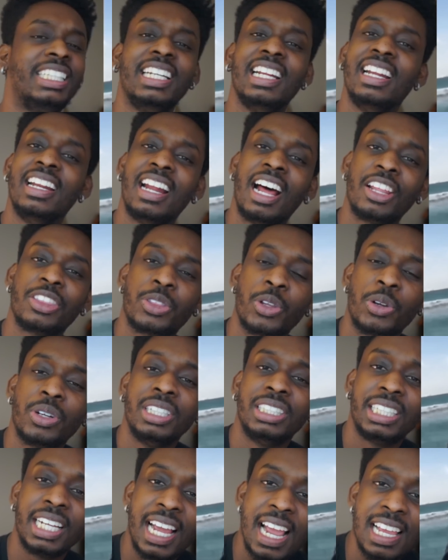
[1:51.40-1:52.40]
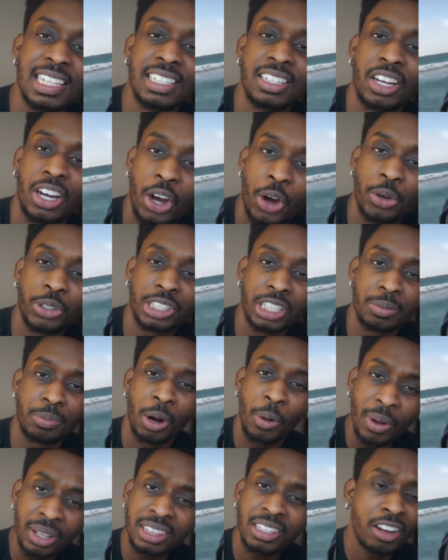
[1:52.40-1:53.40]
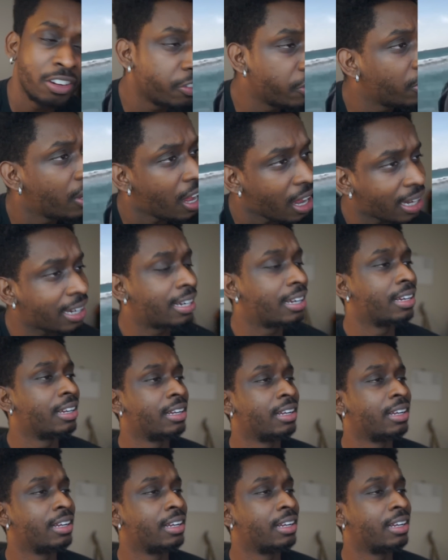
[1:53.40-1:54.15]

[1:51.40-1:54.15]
she did not throw the J's in the ocean, bro. What the fuck?